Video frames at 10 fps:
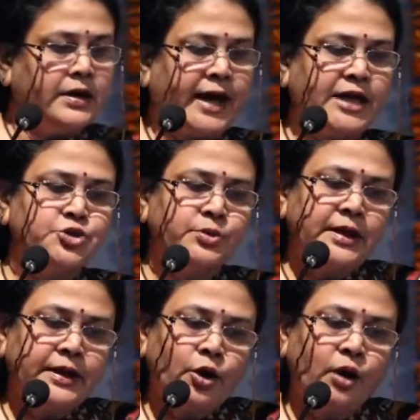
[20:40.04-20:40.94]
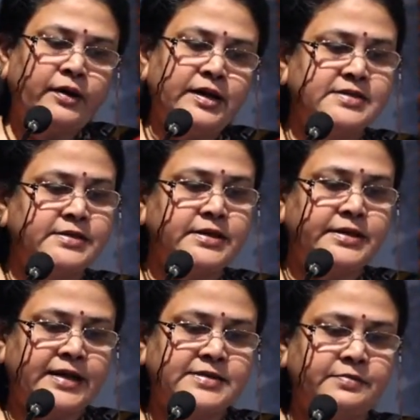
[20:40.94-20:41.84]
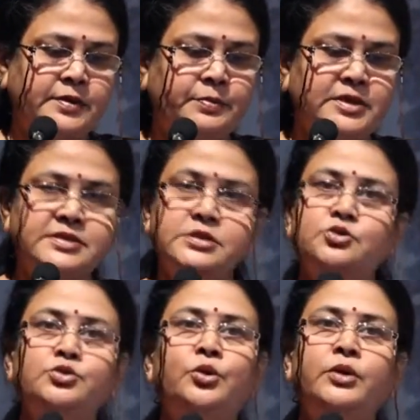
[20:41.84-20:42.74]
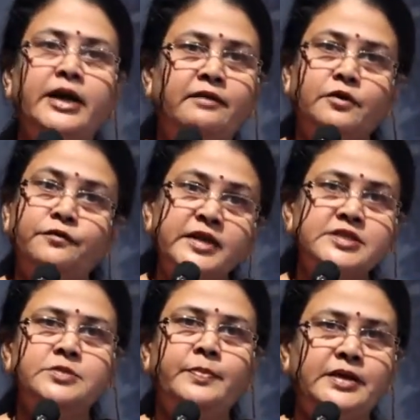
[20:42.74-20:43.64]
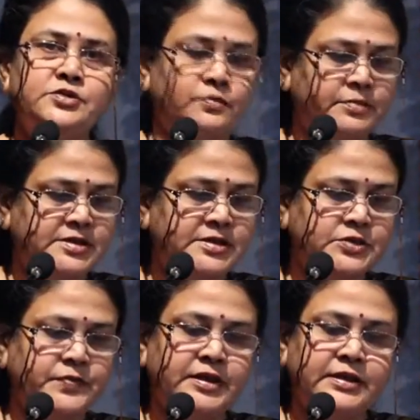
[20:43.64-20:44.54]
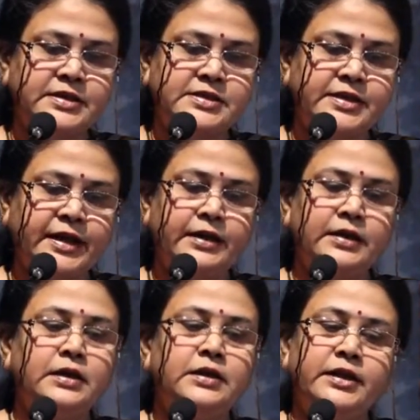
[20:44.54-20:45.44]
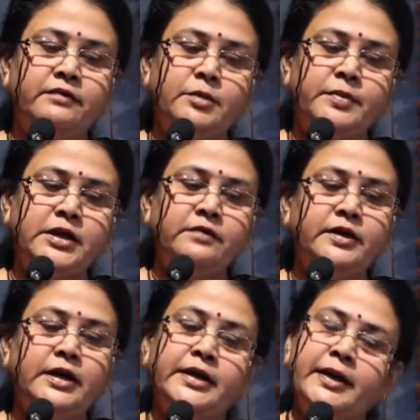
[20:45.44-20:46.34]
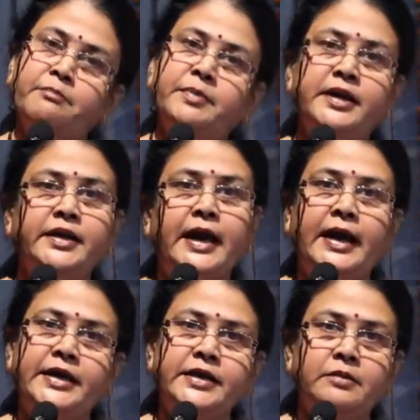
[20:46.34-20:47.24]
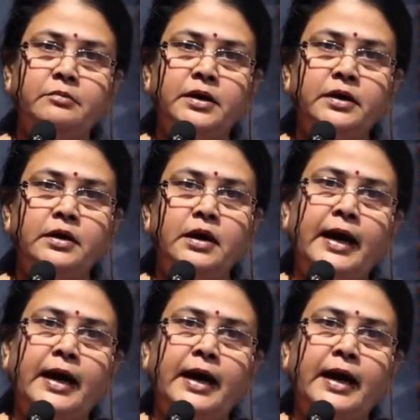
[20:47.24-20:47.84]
Casual and non-resident taxable persons who don't have a fixed place of business within the state, they will be given a temporary ID number,